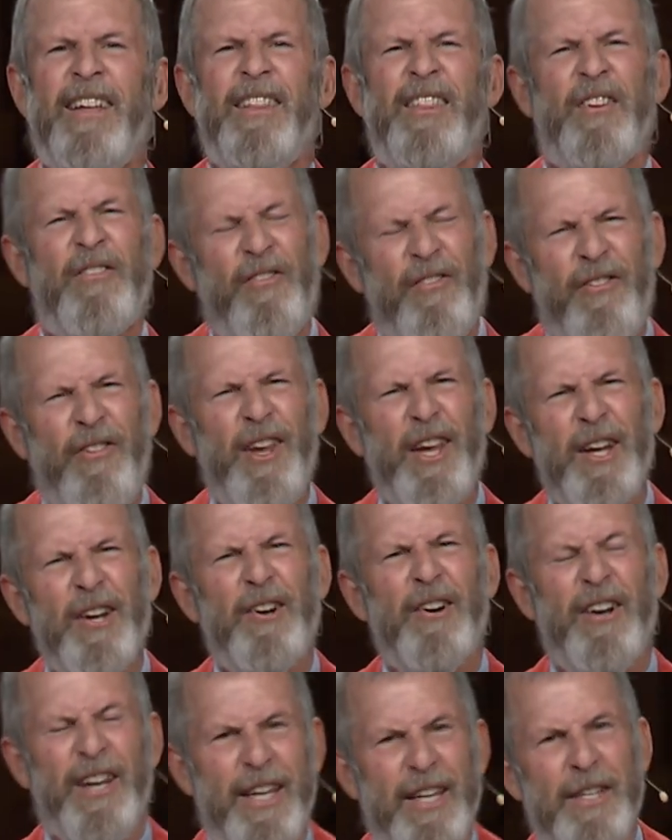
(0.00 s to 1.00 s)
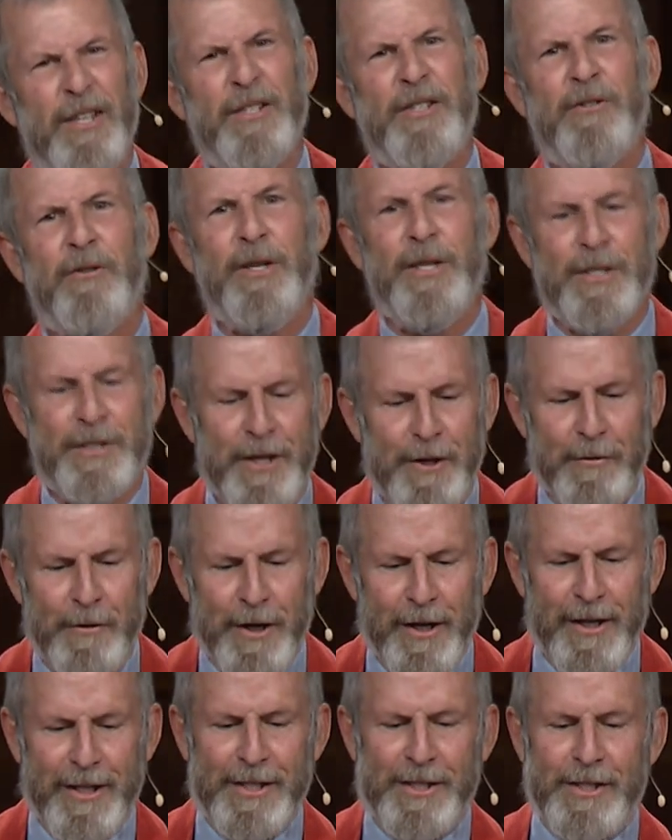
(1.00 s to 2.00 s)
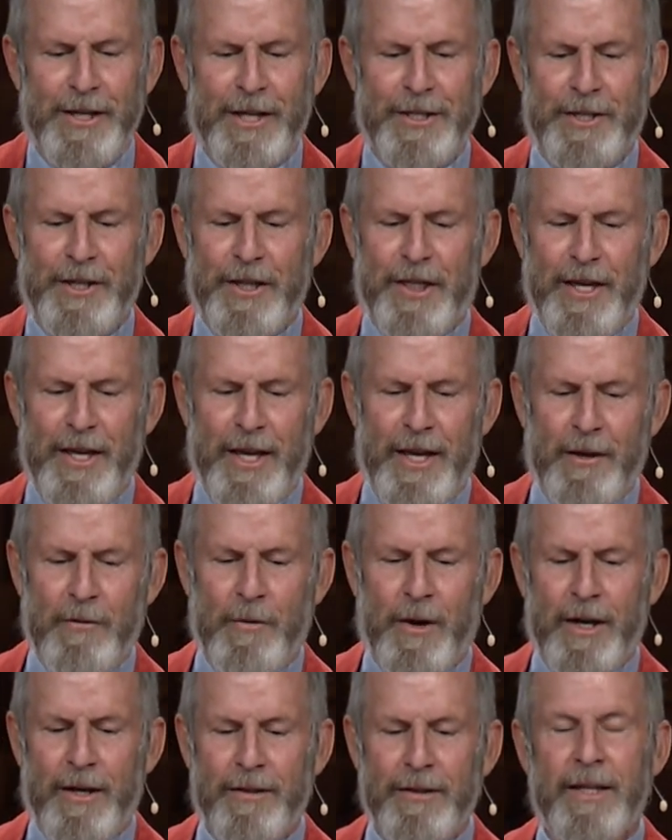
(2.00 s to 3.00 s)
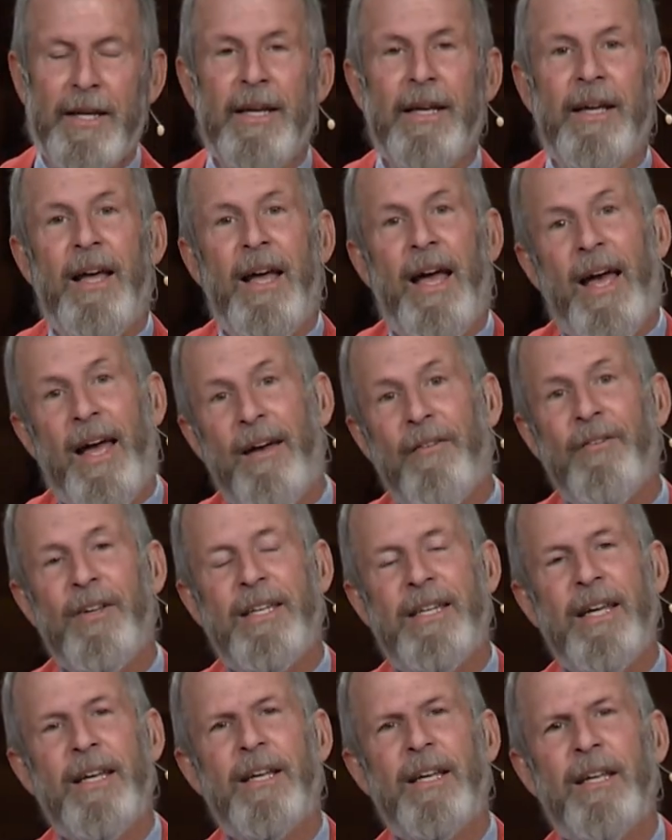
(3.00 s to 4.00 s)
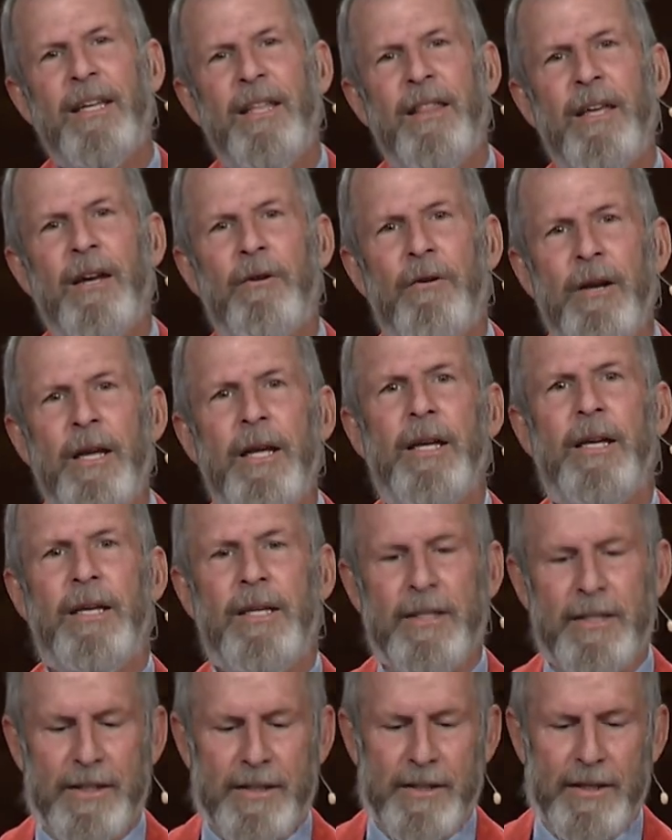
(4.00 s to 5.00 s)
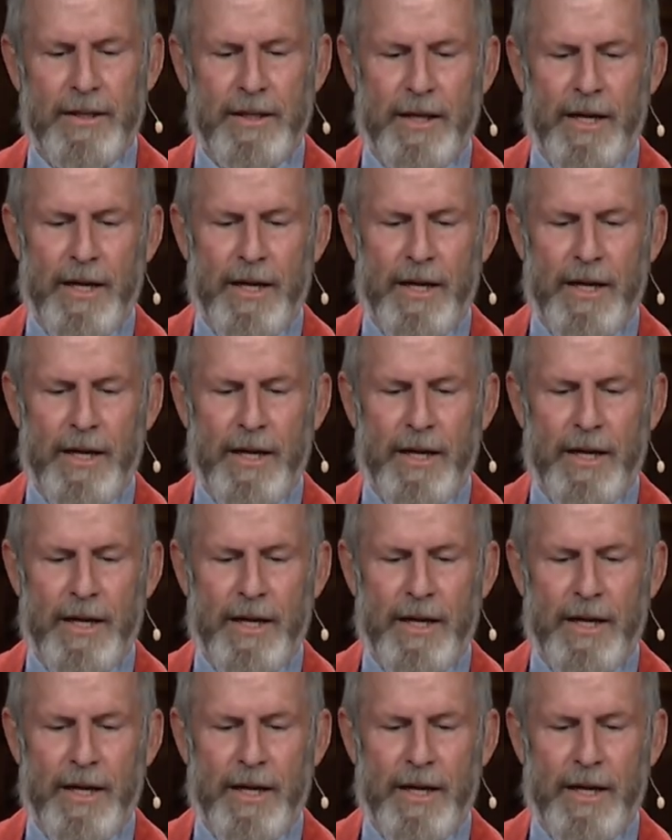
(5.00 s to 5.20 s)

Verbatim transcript: The fear industry. Is there really such a thing? Well, evidently there is.